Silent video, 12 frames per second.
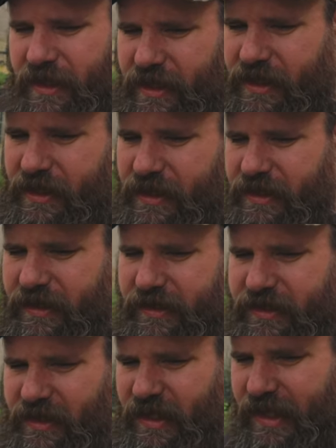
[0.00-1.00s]
uh,
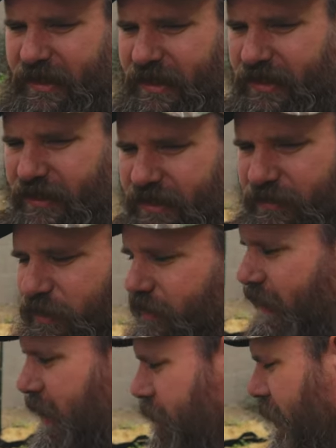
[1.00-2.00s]
until uh, I need to
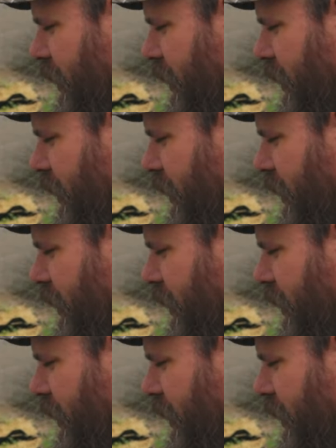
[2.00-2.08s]
move that